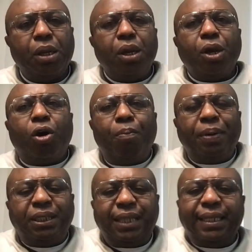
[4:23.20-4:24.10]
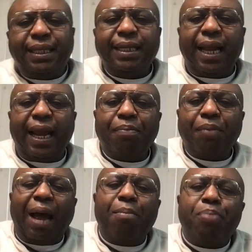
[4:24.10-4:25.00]
compensating them
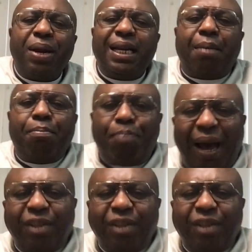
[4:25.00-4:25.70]
and bringing them back